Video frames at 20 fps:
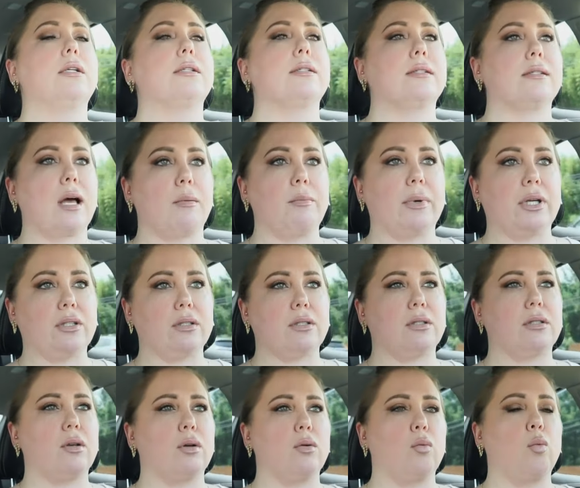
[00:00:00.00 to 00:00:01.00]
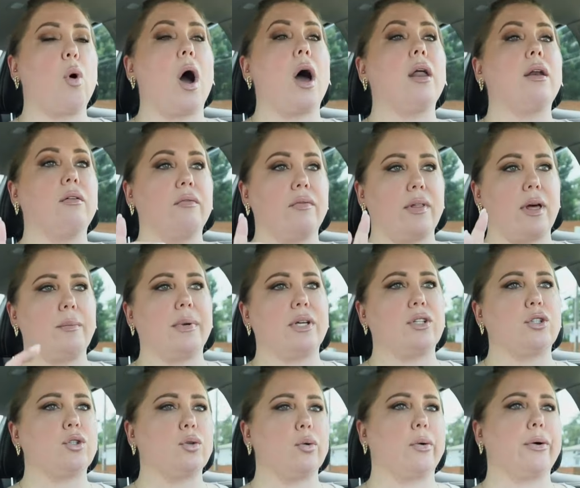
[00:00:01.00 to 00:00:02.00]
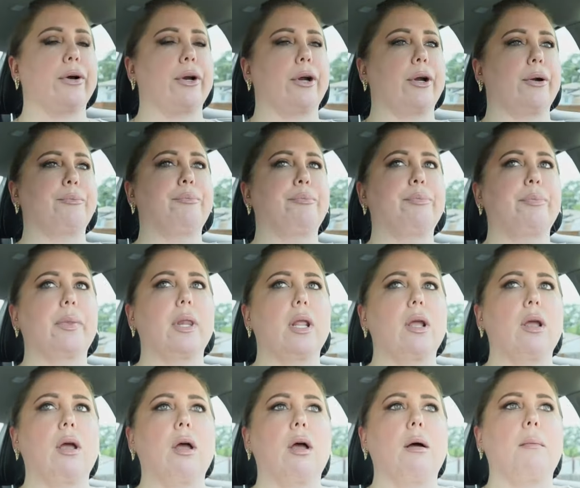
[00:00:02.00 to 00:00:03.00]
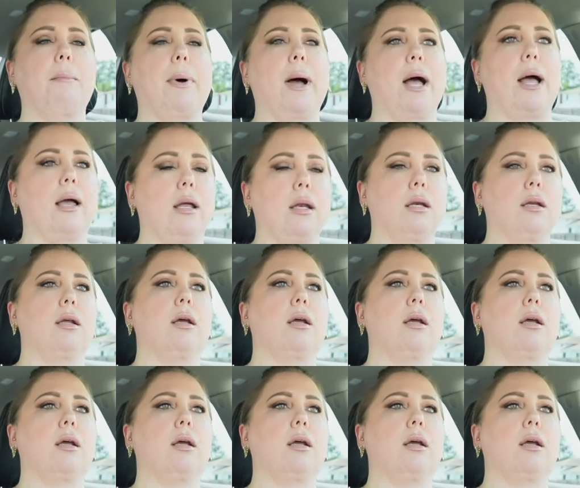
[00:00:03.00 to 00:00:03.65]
Some it's, one of them is shorter. But